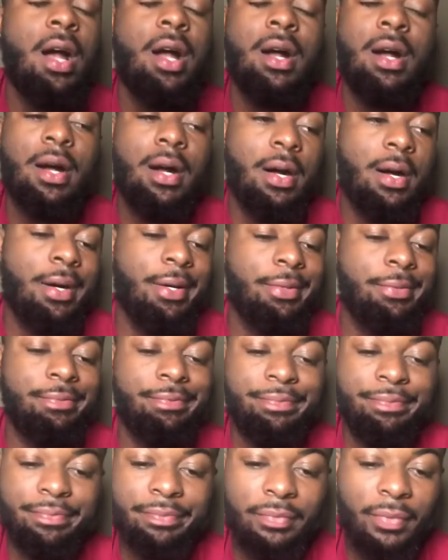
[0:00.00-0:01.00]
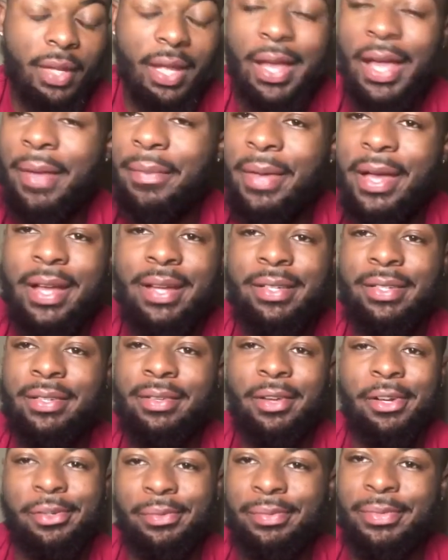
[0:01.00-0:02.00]
Yeah, man.
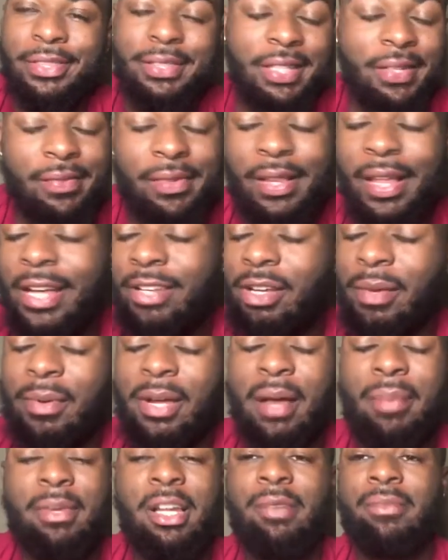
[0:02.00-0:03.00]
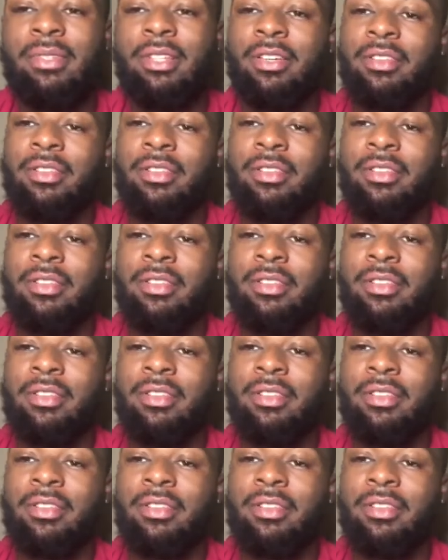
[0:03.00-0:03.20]
Just leave a like, drop a comment down below.